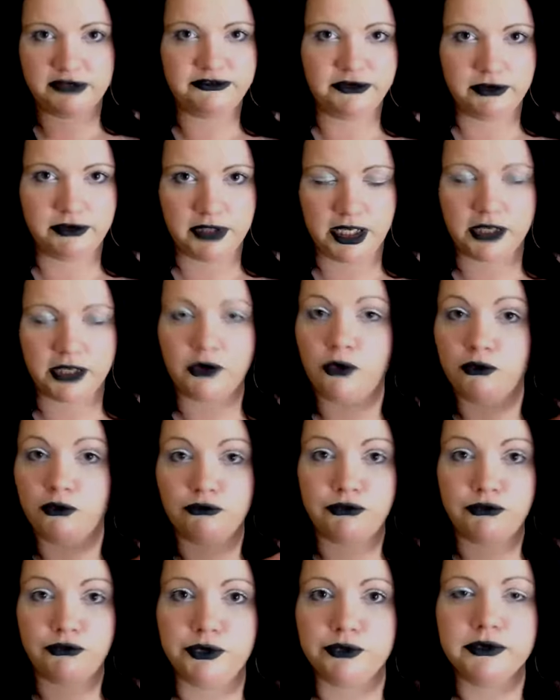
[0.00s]
you like, or
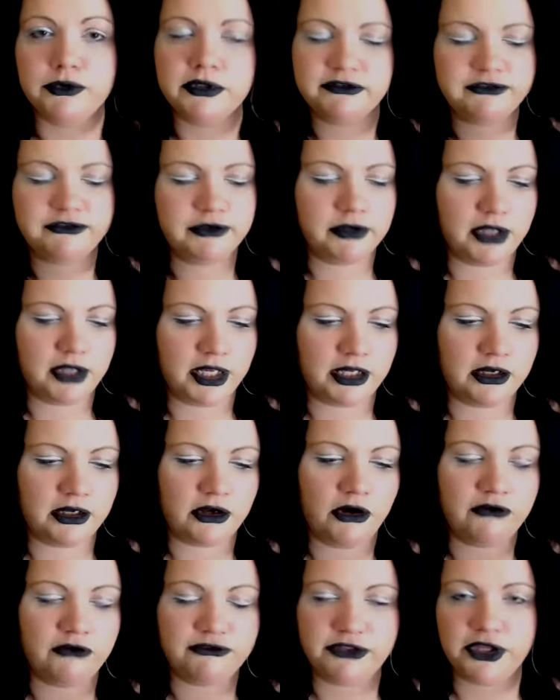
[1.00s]
rune, if you like,
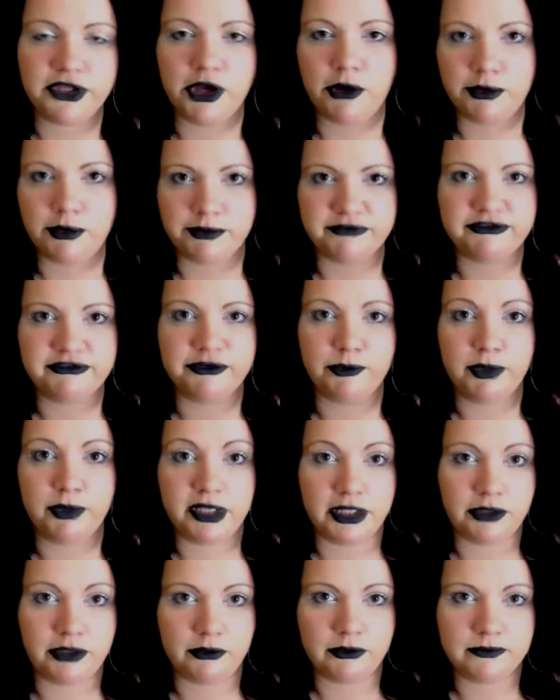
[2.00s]
of the Ogham for
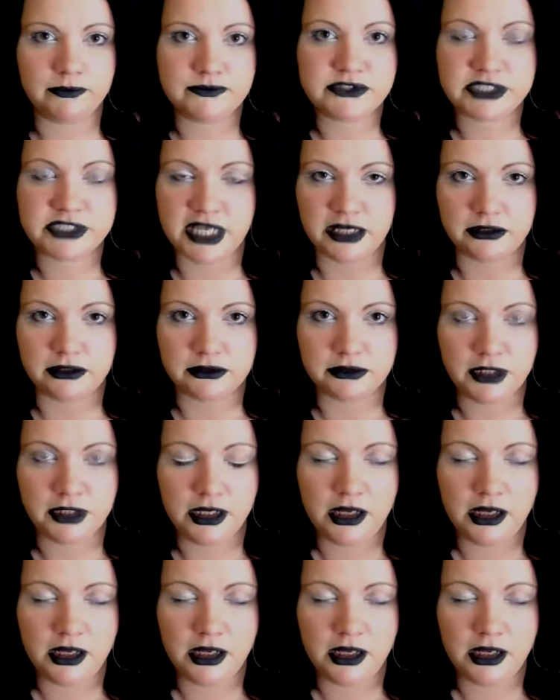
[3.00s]
willow sail.